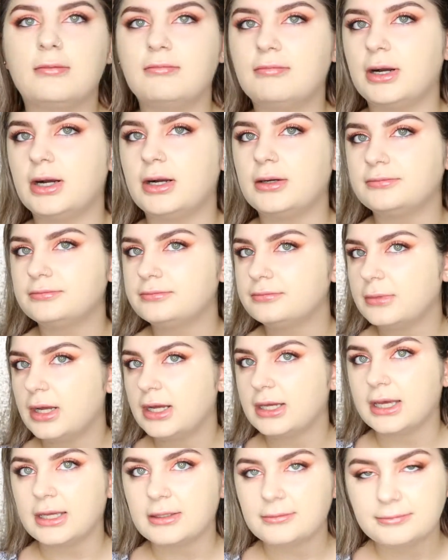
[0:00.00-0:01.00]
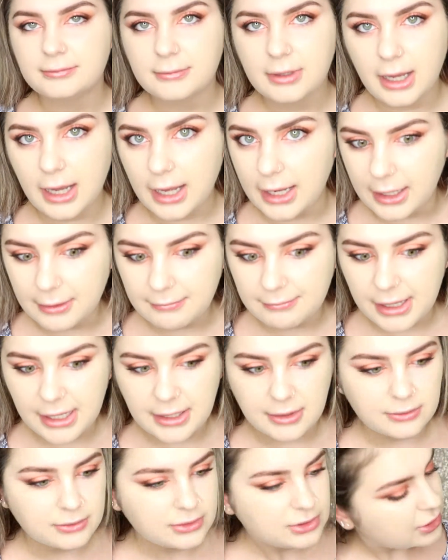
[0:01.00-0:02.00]
but again, I am
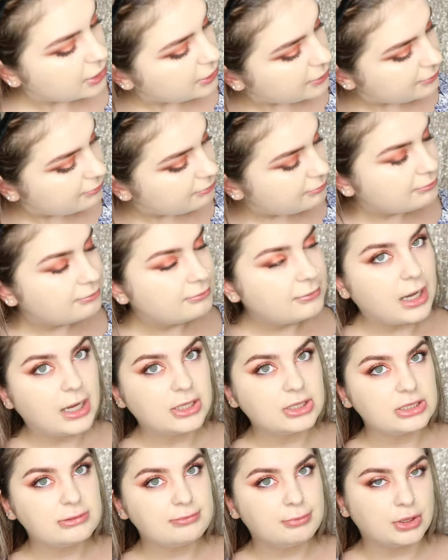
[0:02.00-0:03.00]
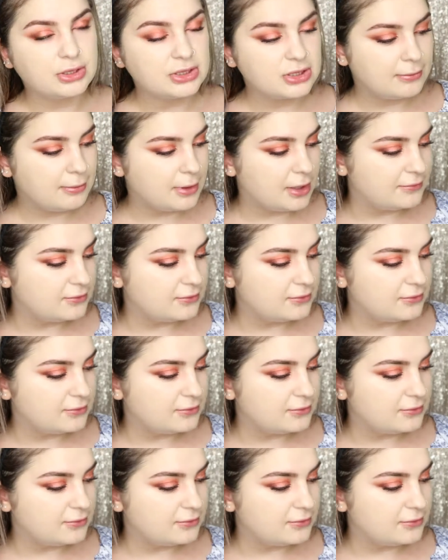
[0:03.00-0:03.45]
pale, so I'll just bronze up